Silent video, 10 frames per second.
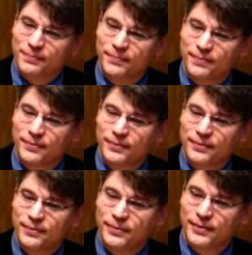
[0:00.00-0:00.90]

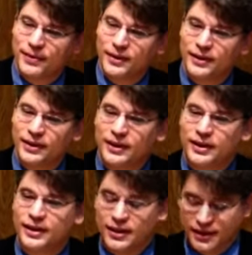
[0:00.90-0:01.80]
(silence)